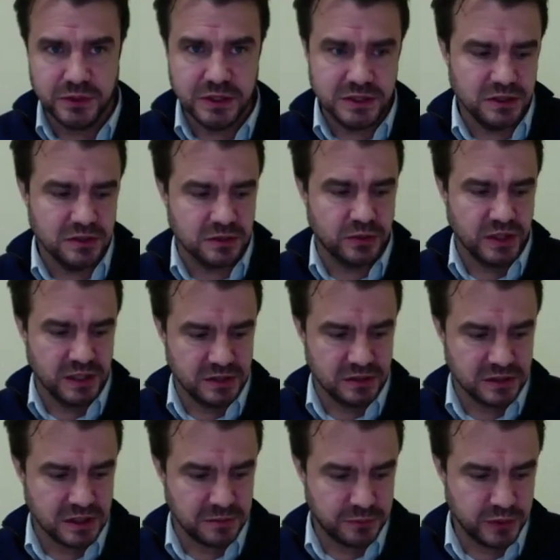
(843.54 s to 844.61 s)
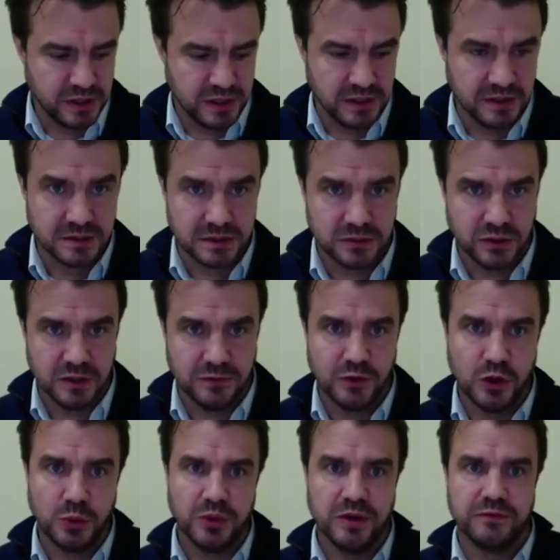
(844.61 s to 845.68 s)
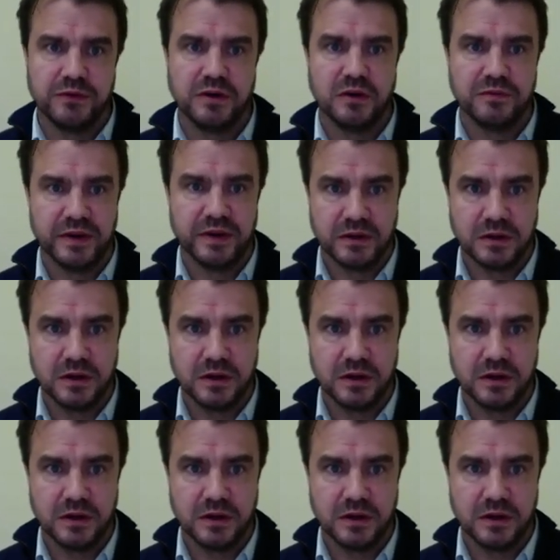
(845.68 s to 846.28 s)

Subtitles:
research questions are pretty straightforward and follow very